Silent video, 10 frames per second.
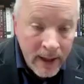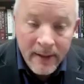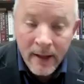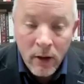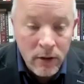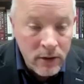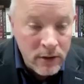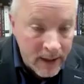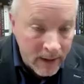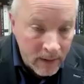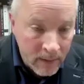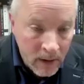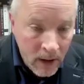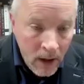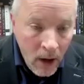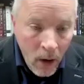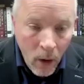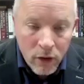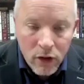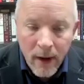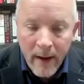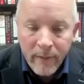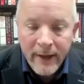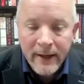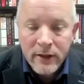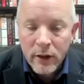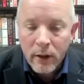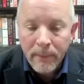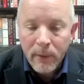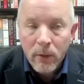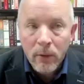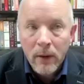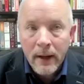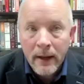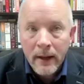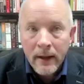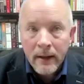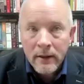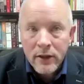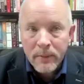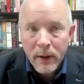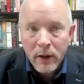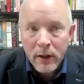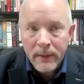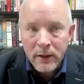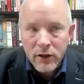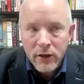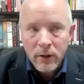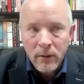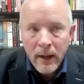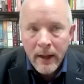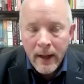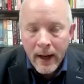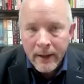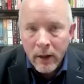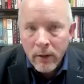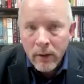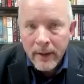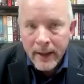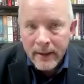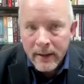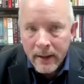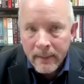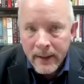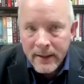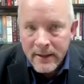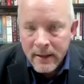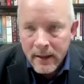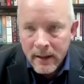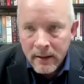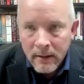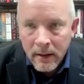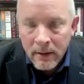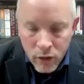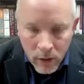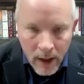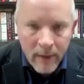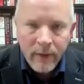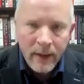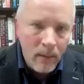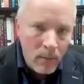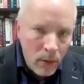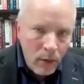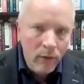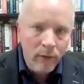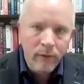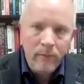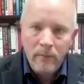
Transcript: in their own tongue or to have an example spoken about. So I know that there's a drive and a move